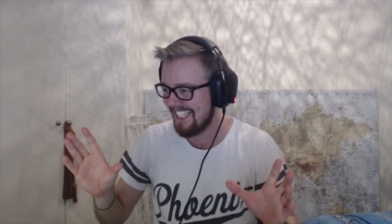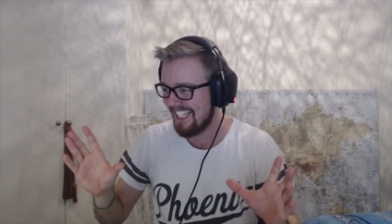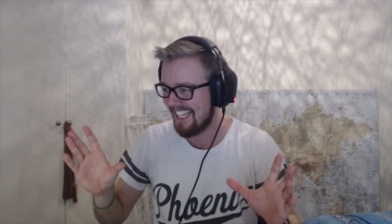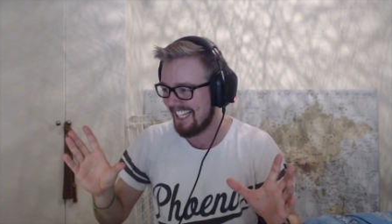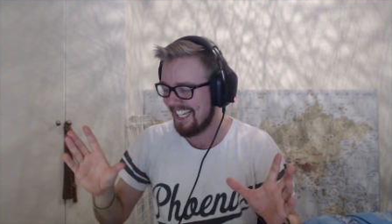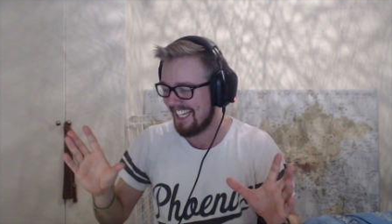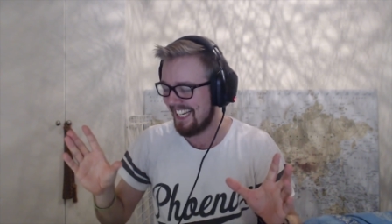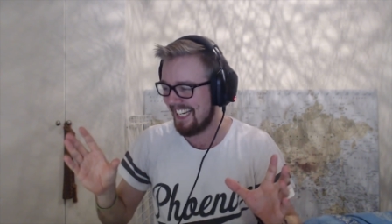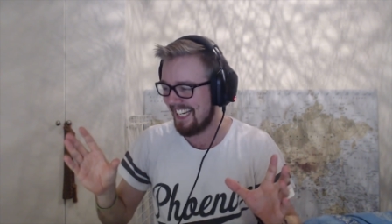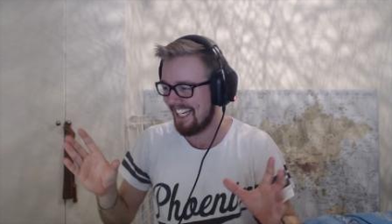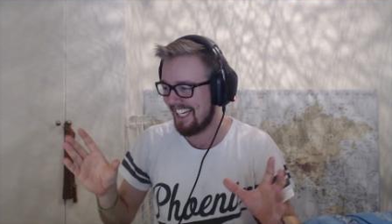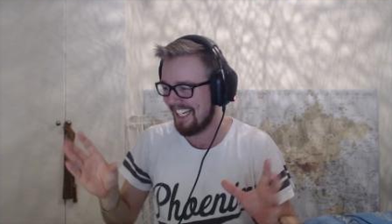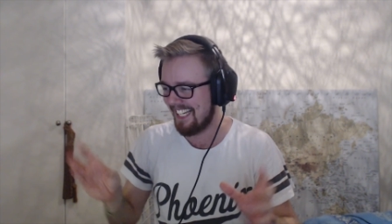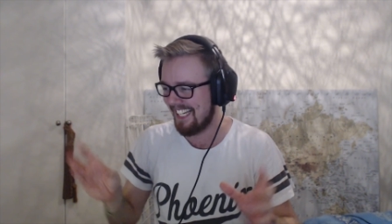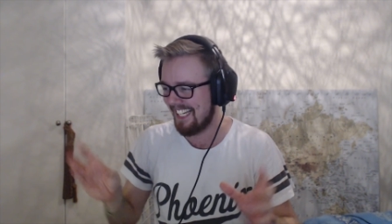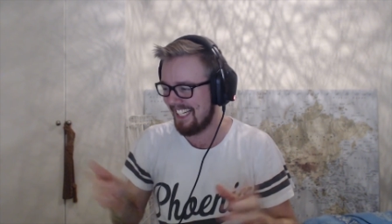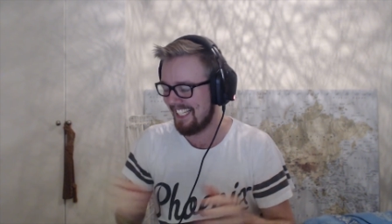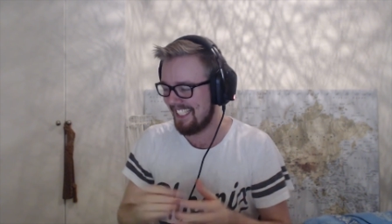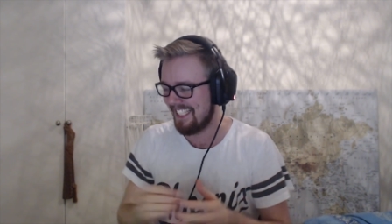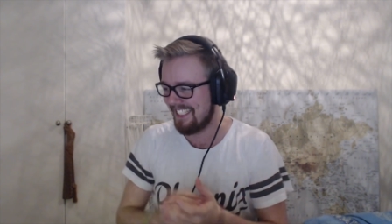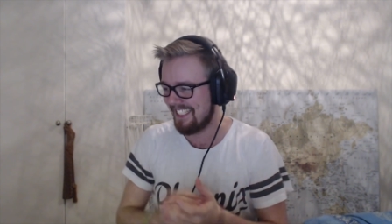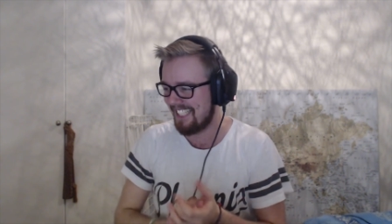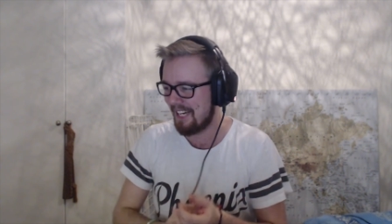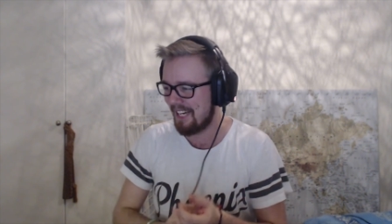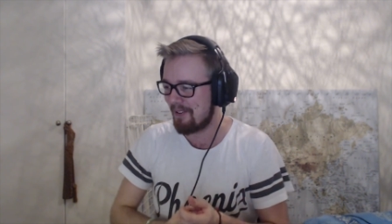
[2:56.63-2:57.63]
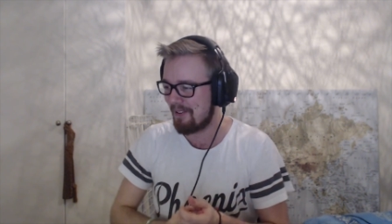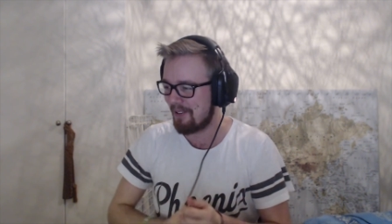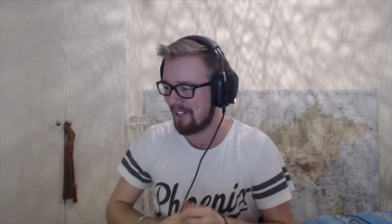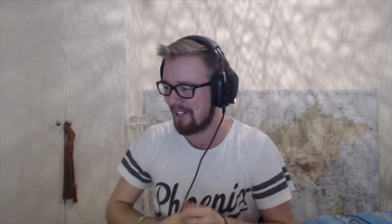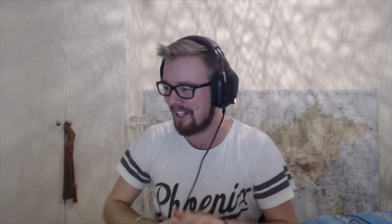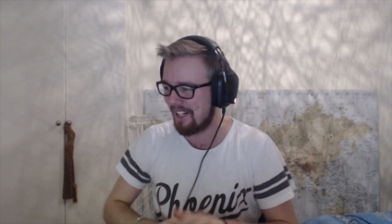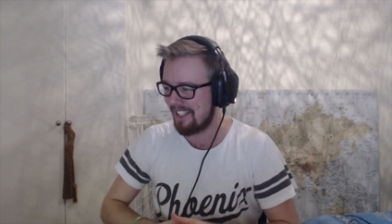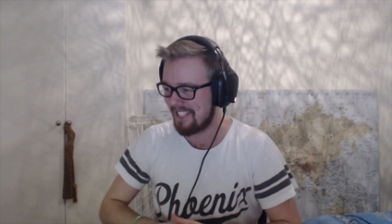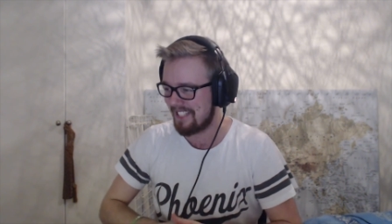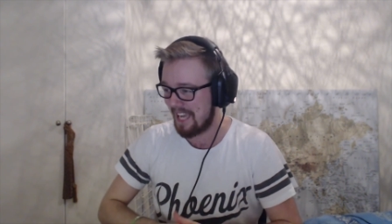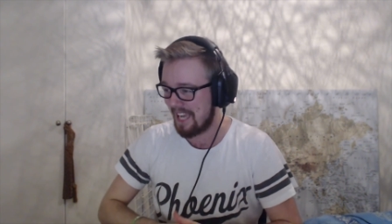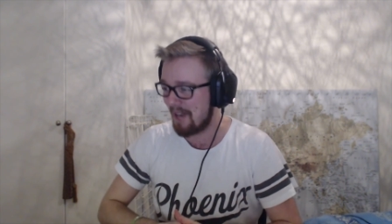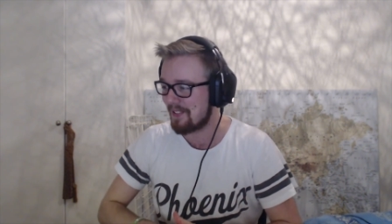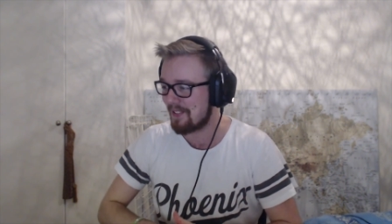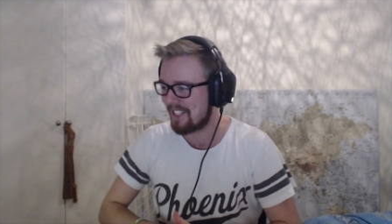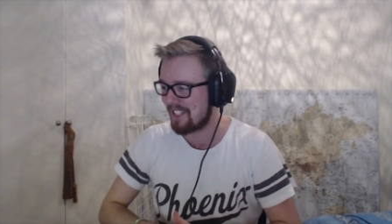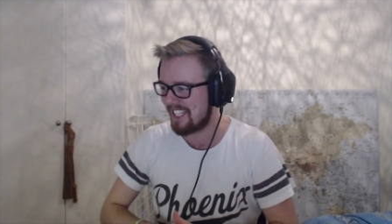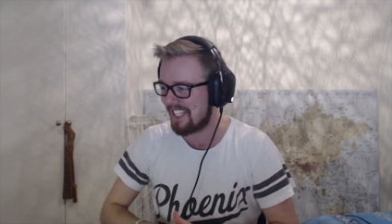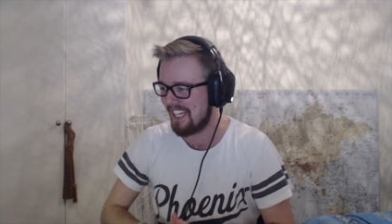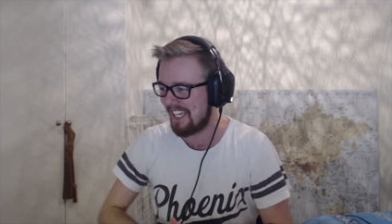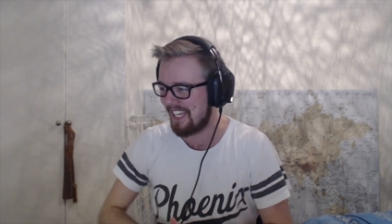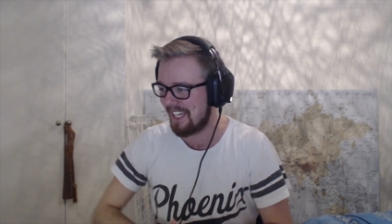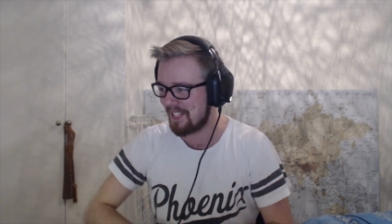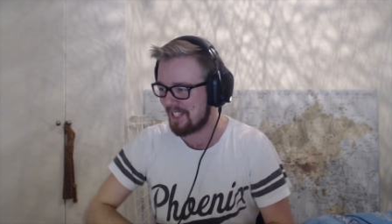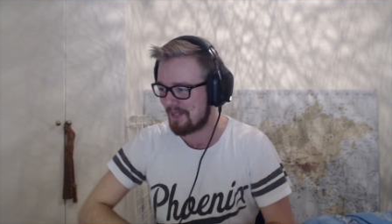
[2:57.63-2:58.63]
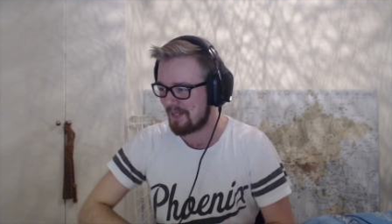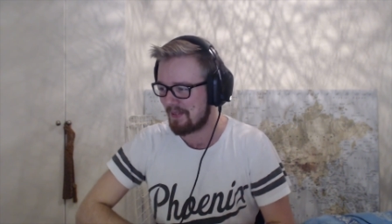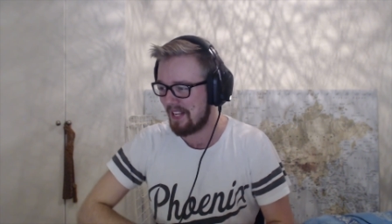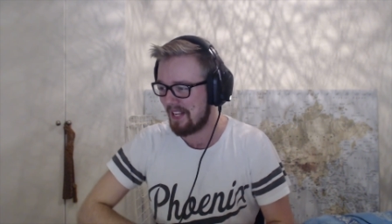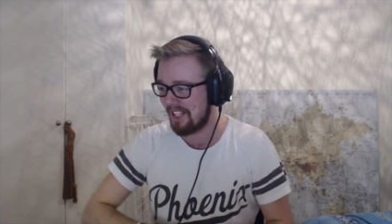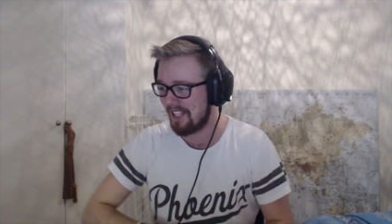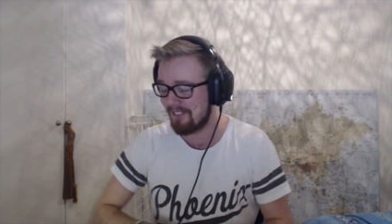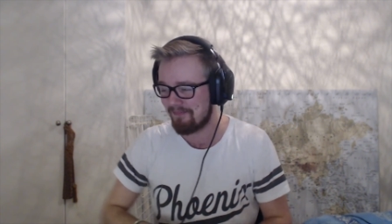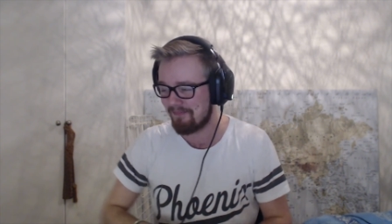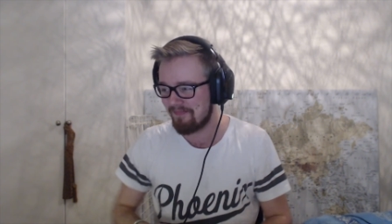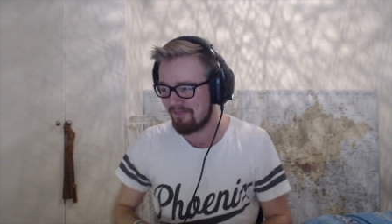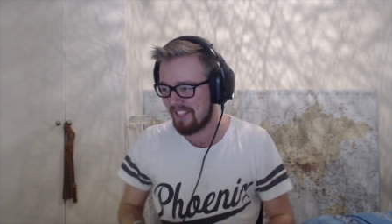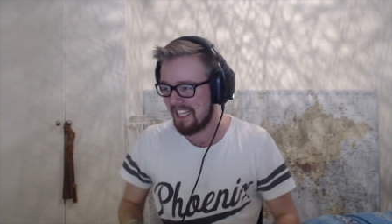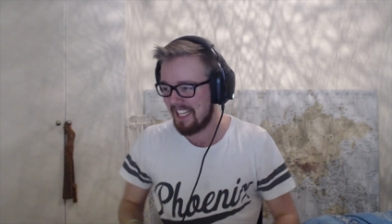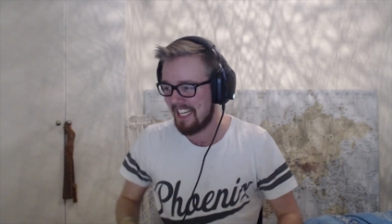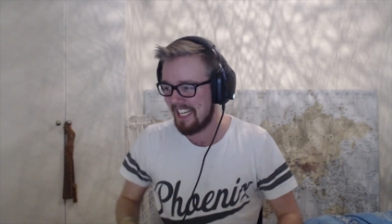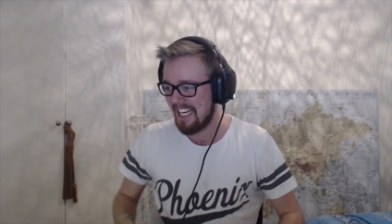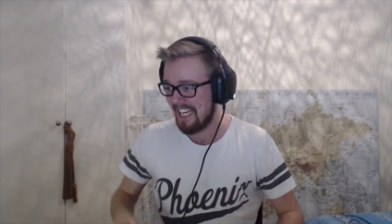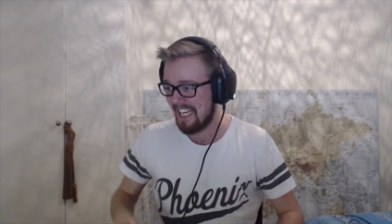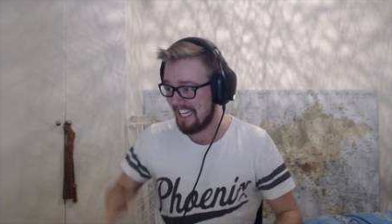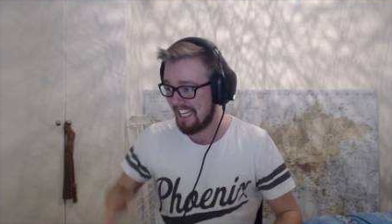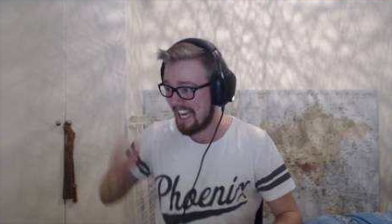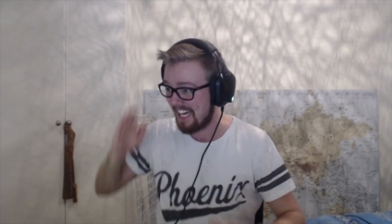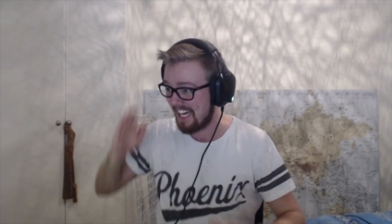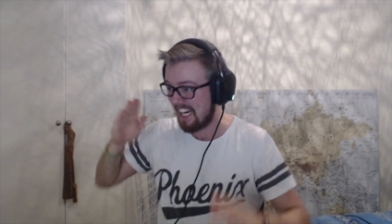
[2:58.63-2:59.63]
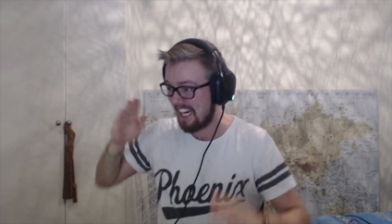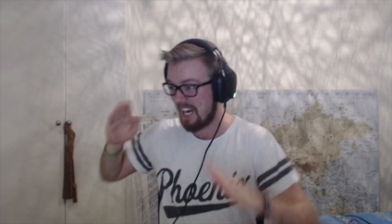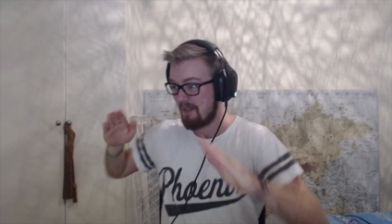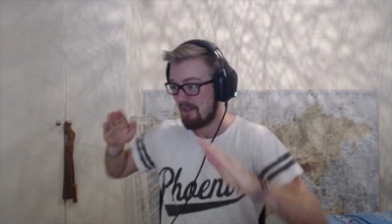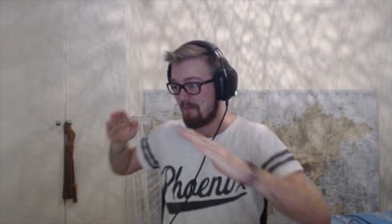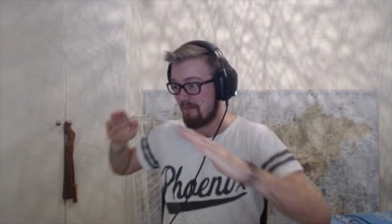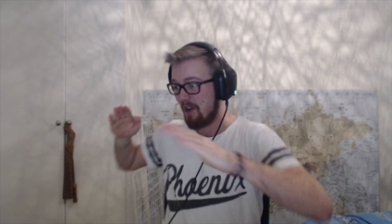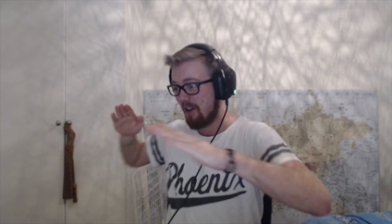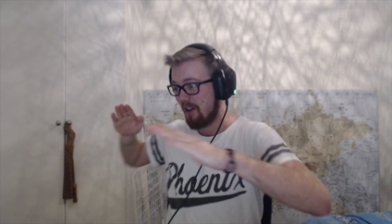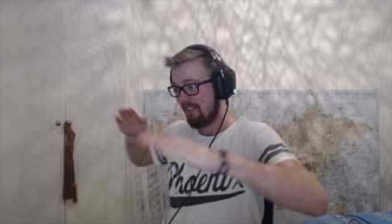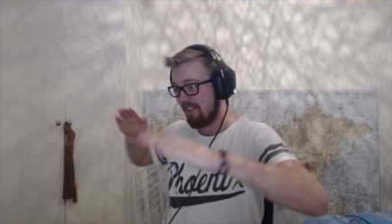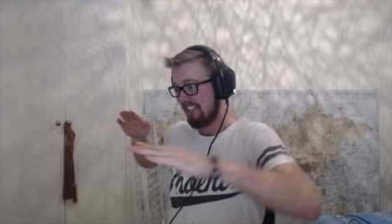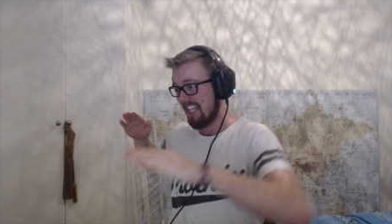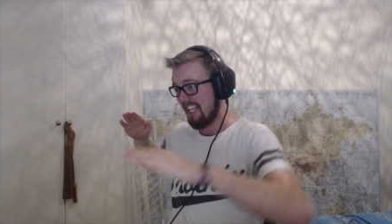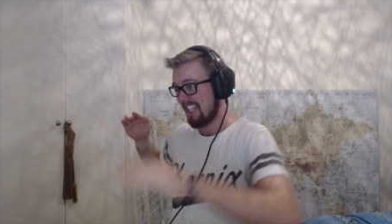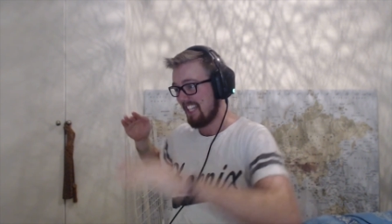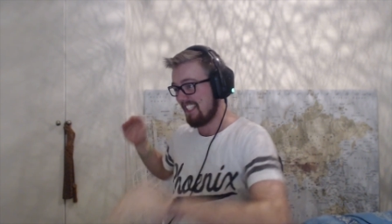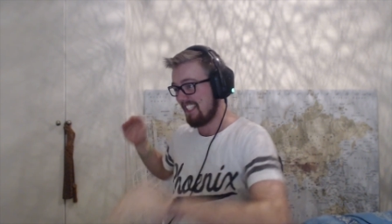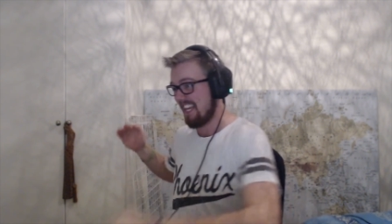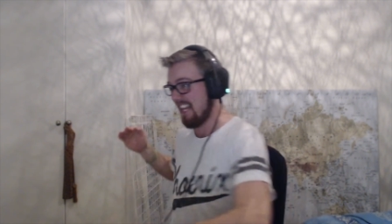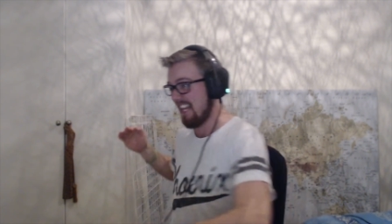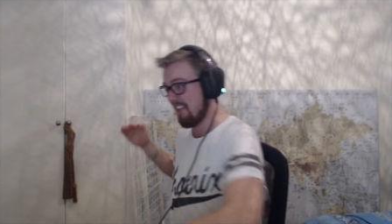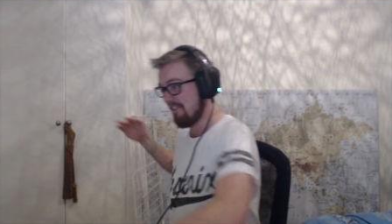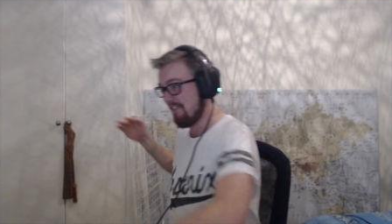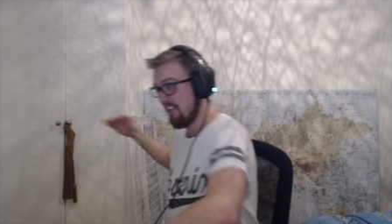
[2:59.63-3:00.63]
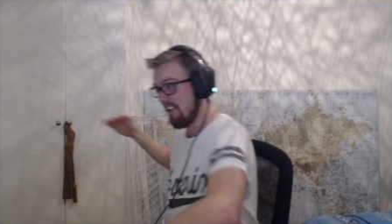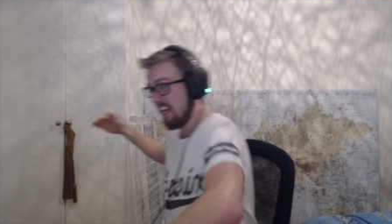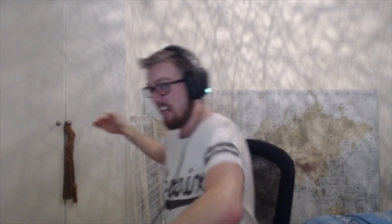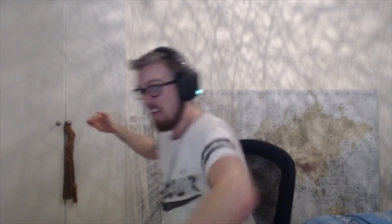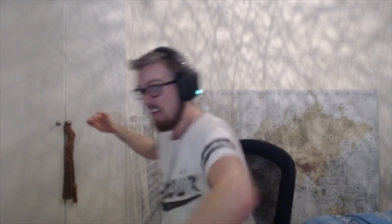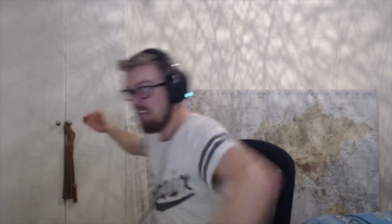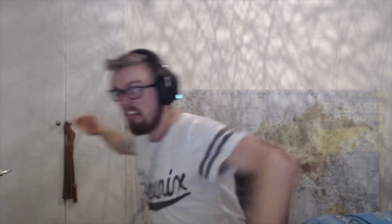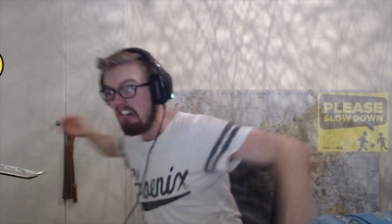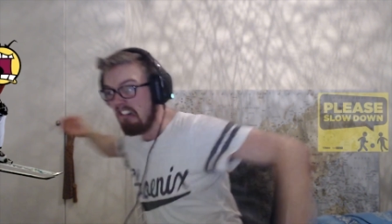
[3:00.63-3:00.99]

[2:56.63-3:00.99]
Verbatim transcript: uh, that were out skiing as well. And I come over that hill fucking